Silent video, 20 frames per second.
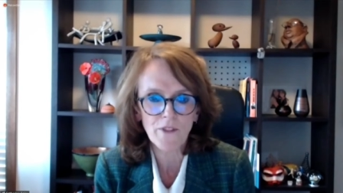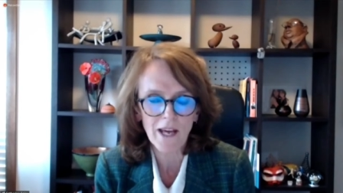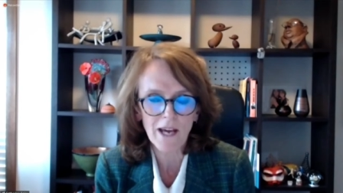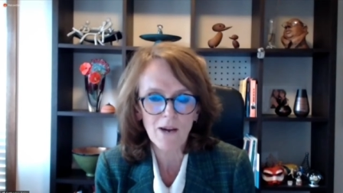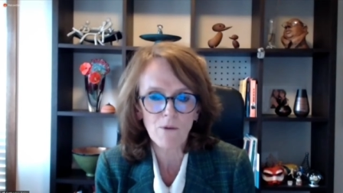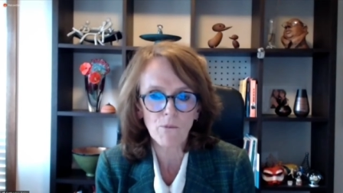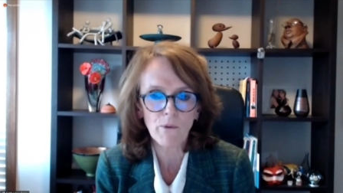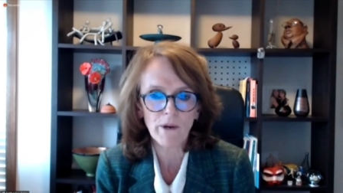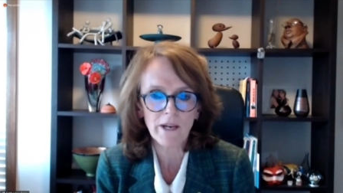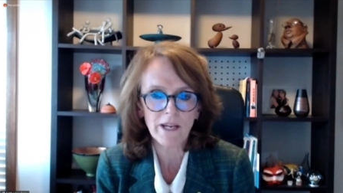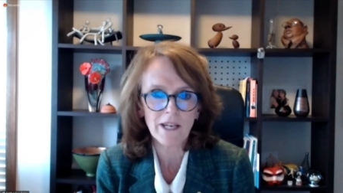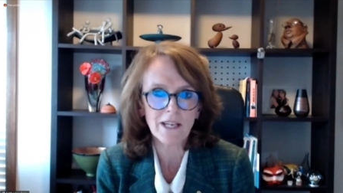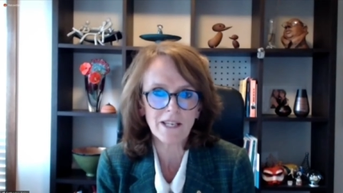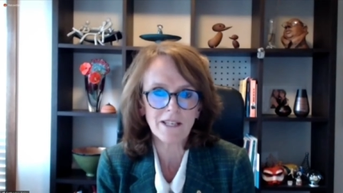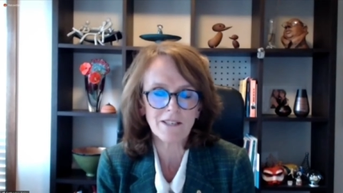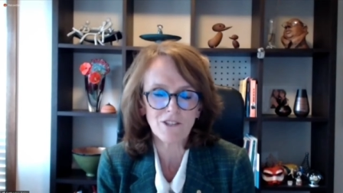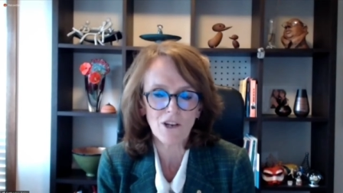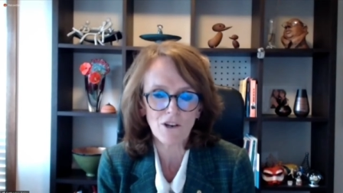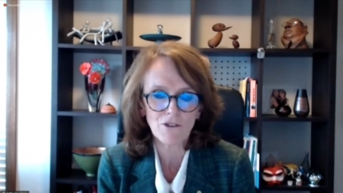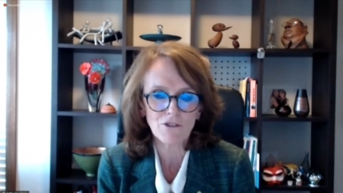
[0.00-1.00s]
that we
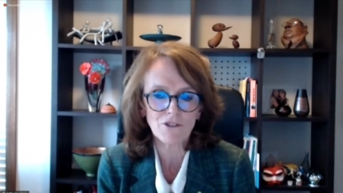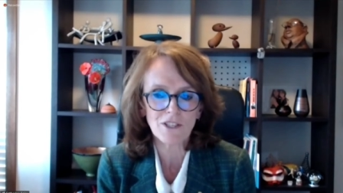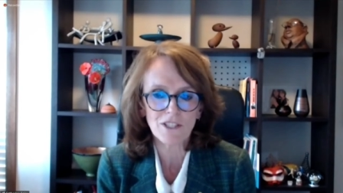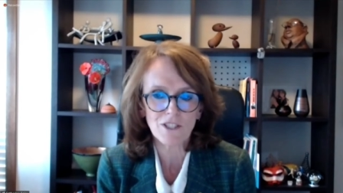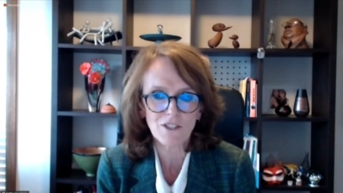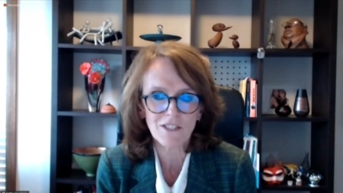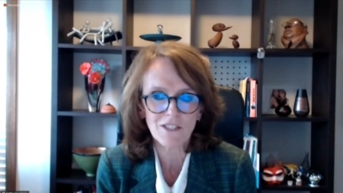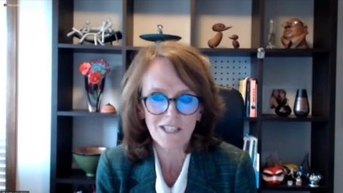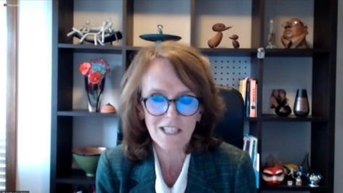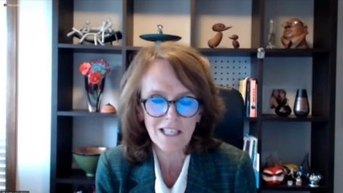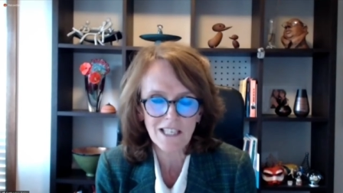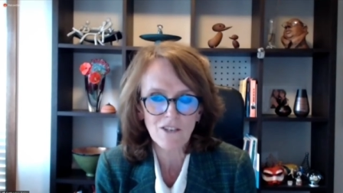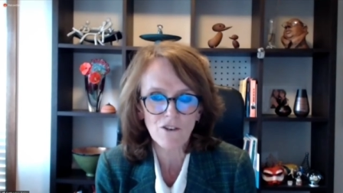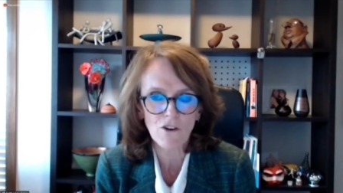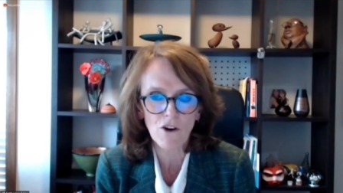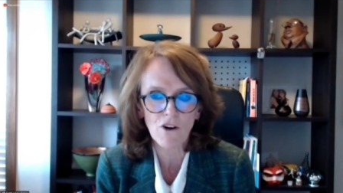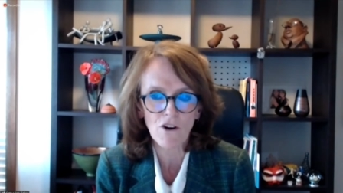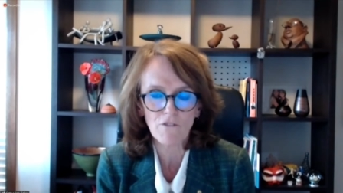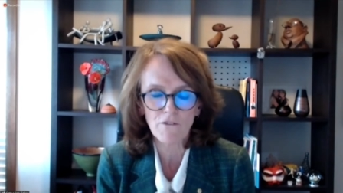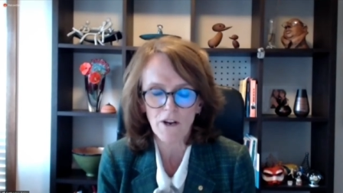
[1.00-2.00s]
don't just think
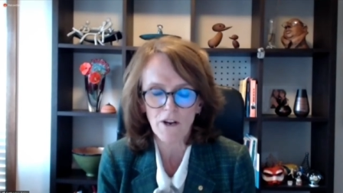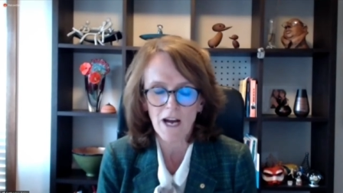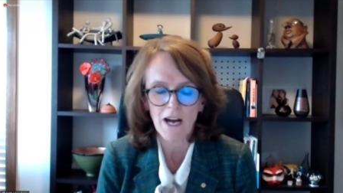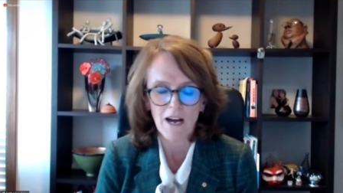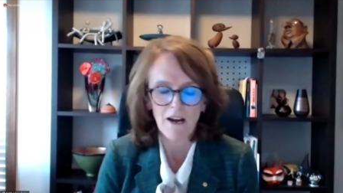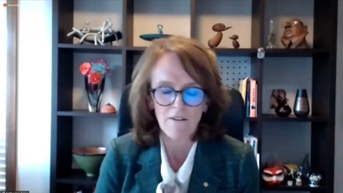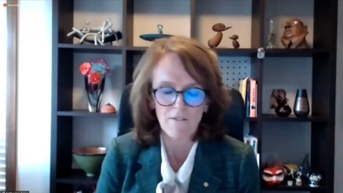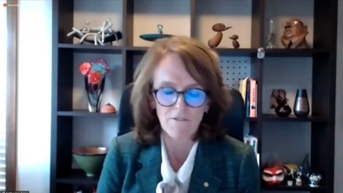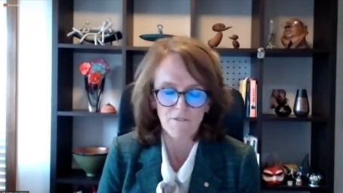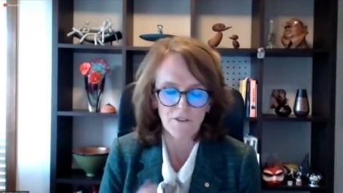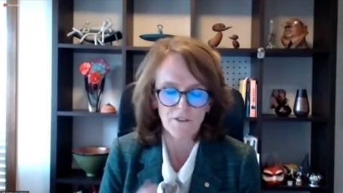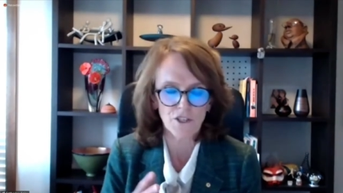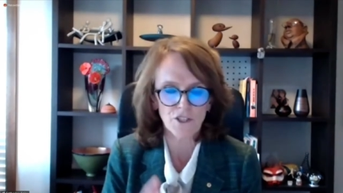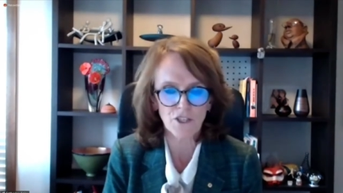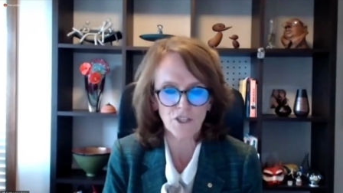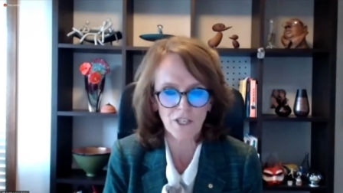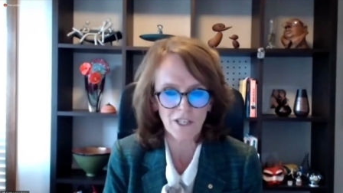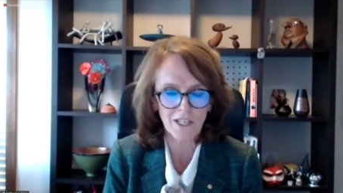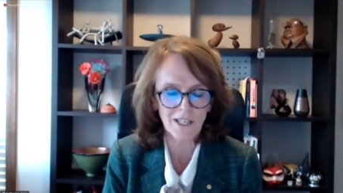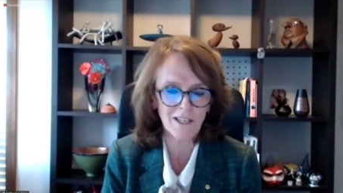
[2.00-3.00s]
of
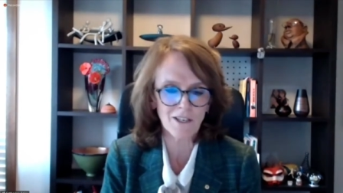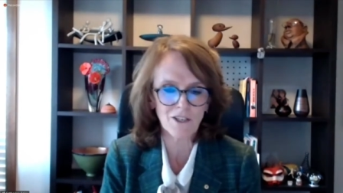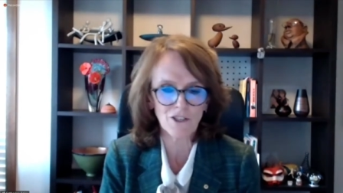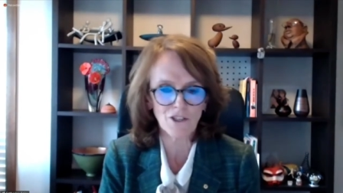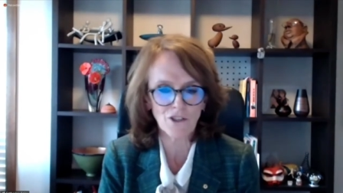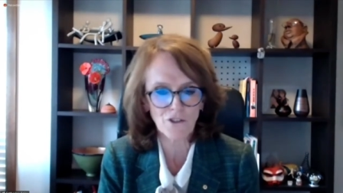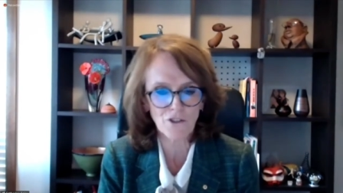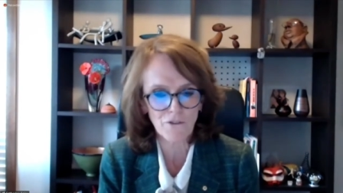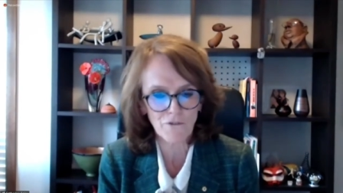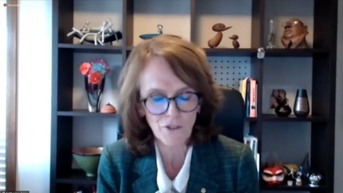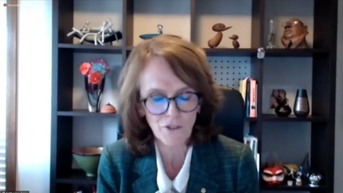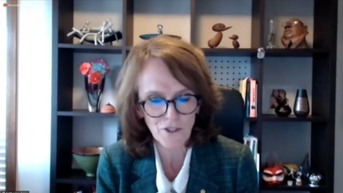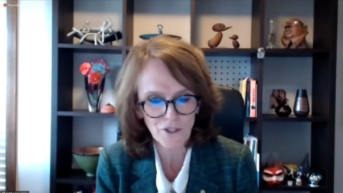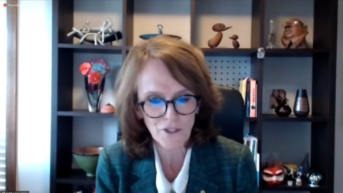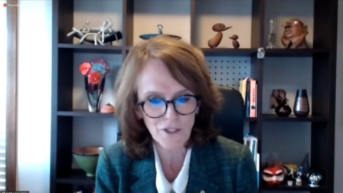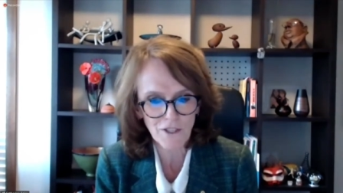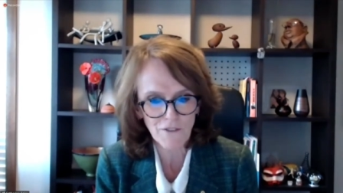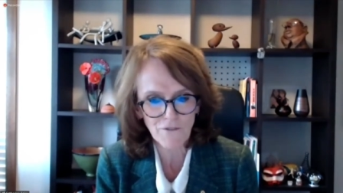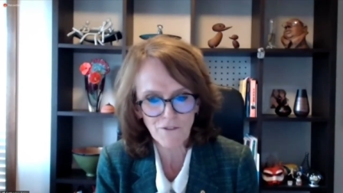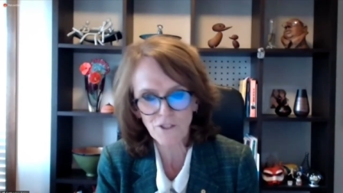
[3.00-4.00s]
finishing
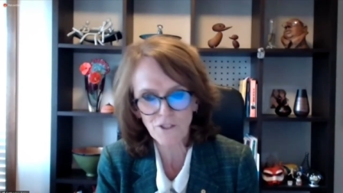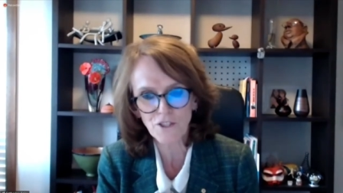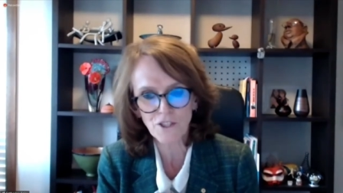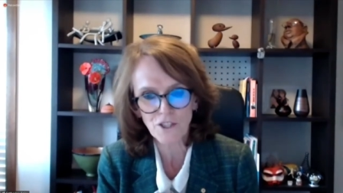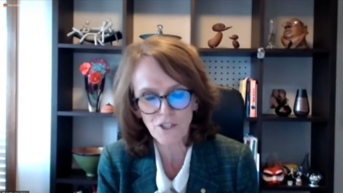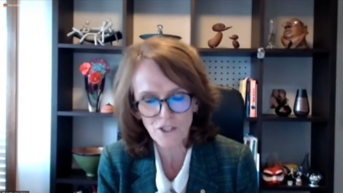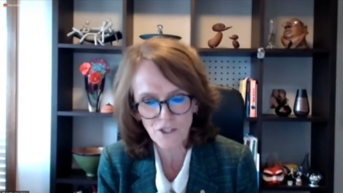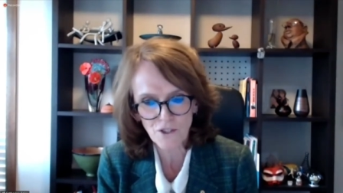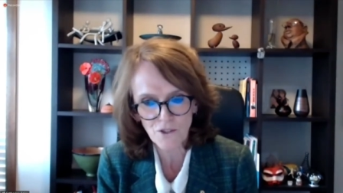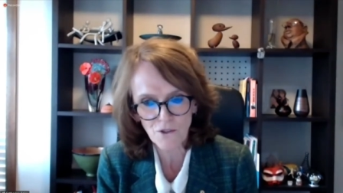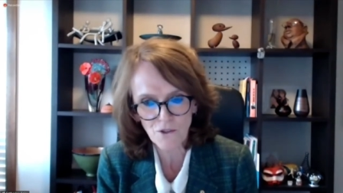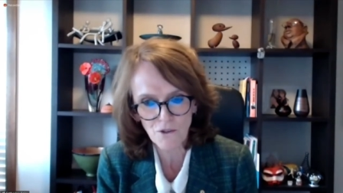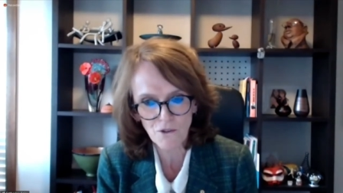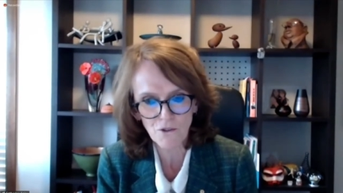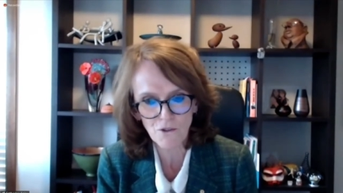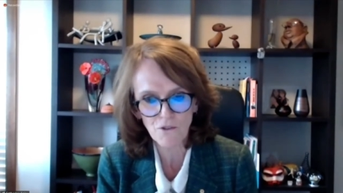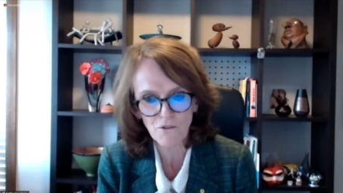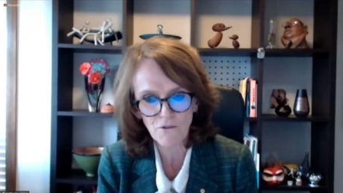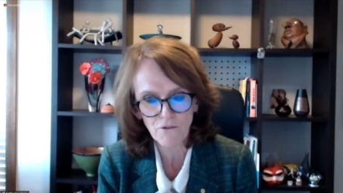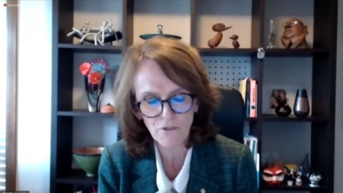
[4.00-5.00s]
university, finishing
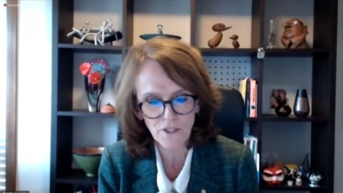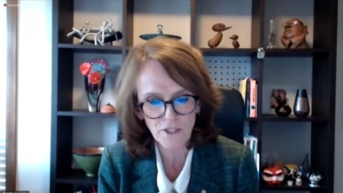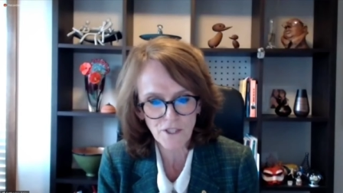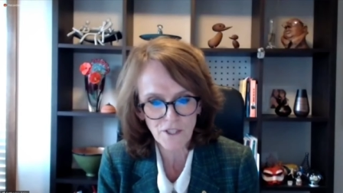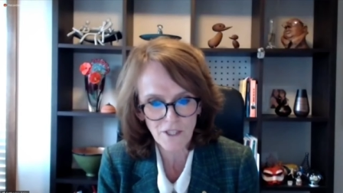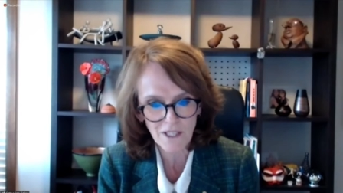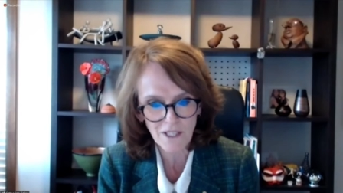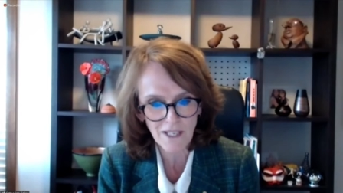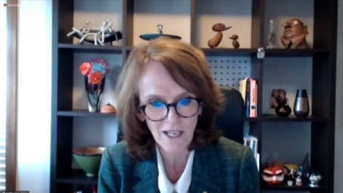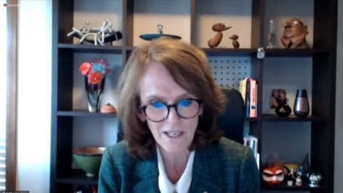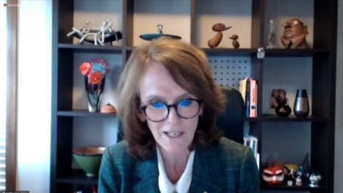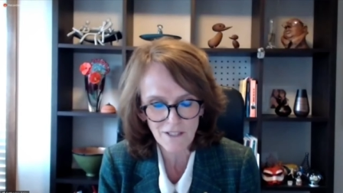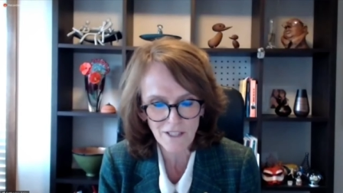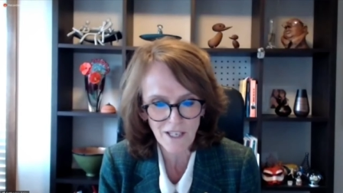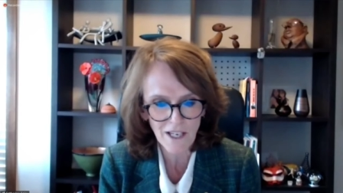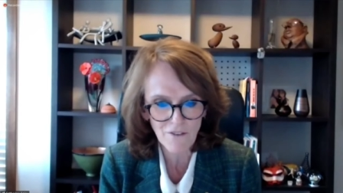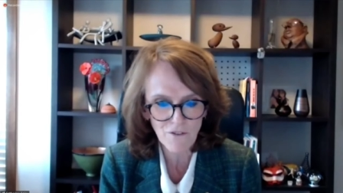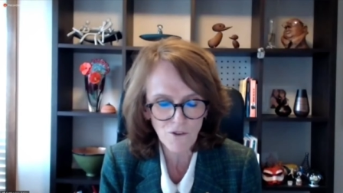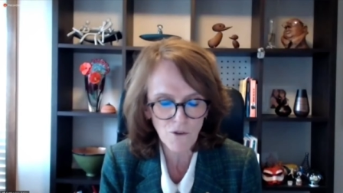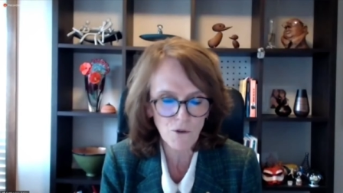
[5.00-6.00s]
school, finishing our
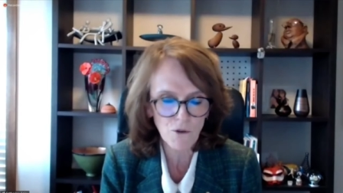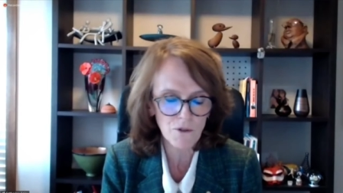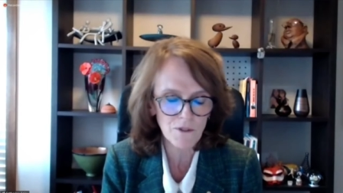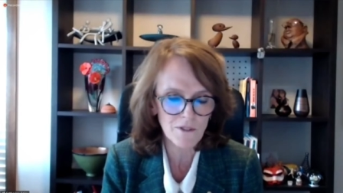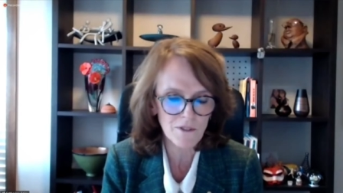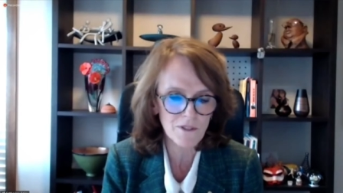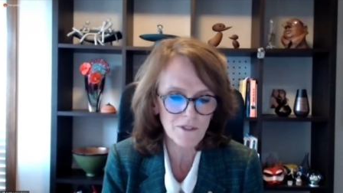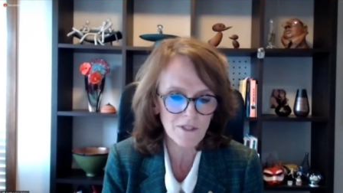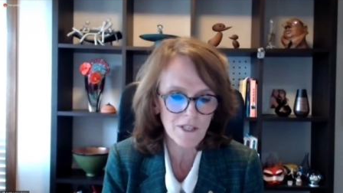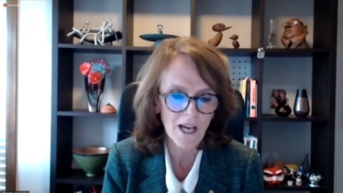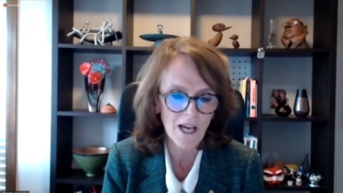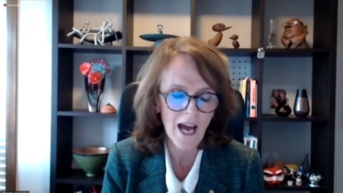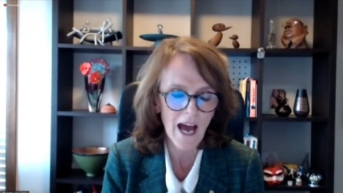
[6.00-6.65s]
TAFE courses,